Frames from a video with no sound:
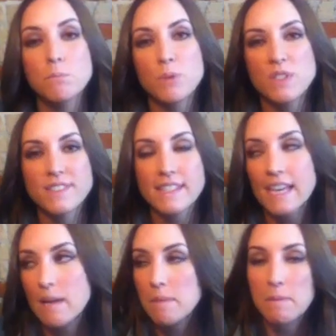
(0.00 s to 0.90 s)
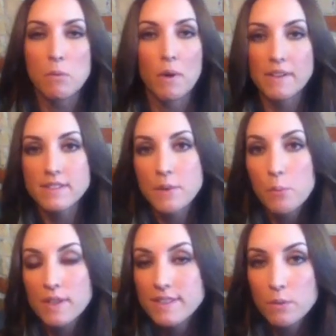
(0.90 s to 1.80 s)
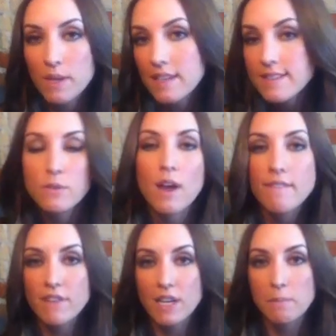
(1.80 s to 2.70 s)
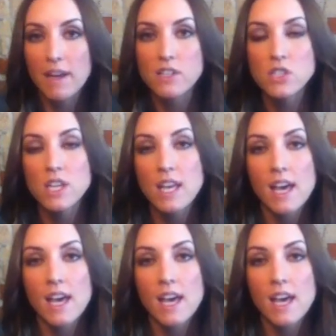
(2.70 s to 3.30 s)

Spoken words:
Personally, I maybe wash them once a week, so not very much.